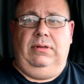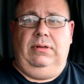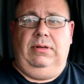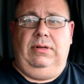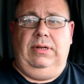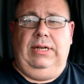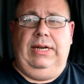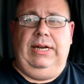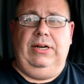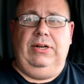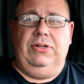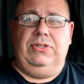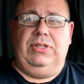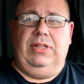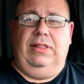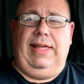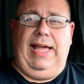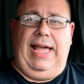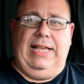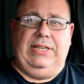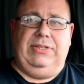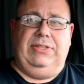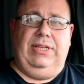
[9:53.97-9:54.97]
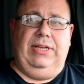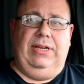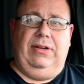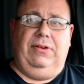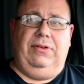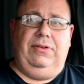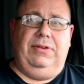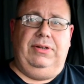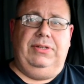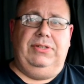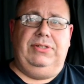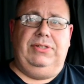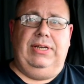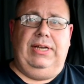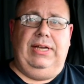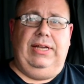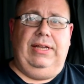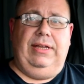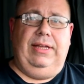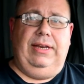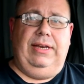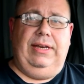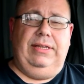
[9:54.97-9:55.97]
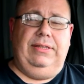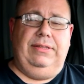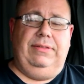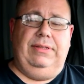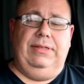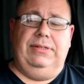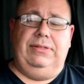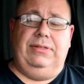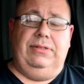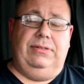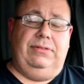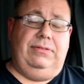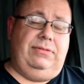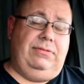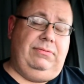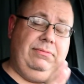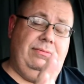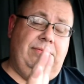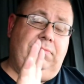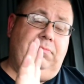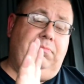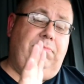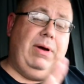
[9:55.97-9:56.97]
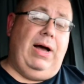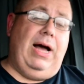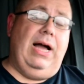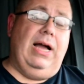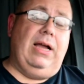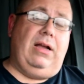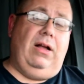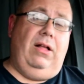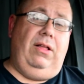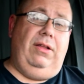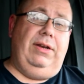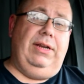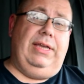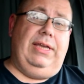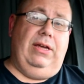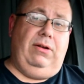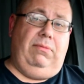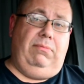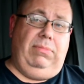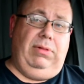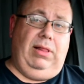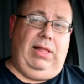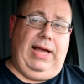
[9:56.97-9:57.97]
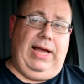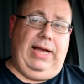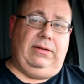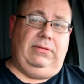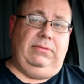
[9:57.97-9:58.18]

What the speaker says: And here's the last thing I'm going to say, and this is pot calling the kettle black.